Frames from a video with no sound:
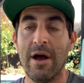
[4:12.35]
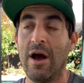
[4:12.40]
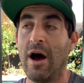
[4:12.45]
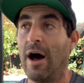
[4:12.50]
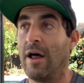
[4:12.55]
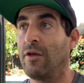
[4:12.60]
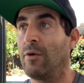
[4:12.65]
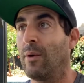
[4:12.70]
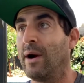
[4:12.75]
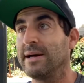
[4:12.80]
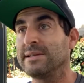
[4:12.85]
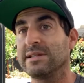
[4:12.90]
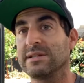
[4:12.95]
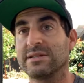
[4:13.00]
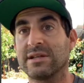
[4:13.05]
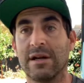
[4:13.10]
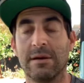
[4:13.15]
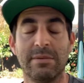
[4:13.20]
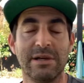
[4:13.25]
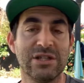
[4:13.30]
Otherwise, it's
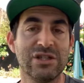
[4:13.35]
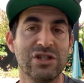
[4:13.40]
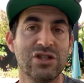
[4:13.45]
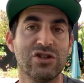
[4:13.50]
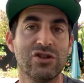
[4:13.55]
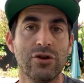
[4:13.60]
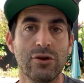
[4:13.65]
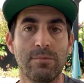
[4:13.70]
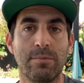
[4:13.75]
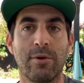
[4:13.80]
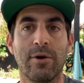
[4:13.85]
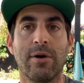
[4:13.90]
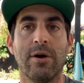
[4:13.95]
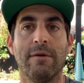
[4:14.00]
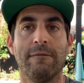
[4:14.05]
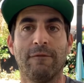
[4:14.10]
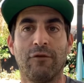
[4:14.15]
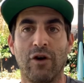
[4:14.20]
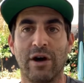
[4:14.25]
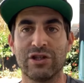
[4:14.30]
going to be super
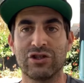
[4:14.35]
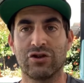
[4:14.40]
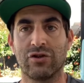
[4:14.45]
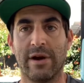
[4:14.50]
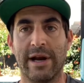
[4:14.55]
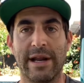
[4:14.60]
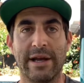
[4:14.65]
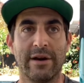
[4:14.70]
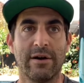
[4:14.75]
frustrating.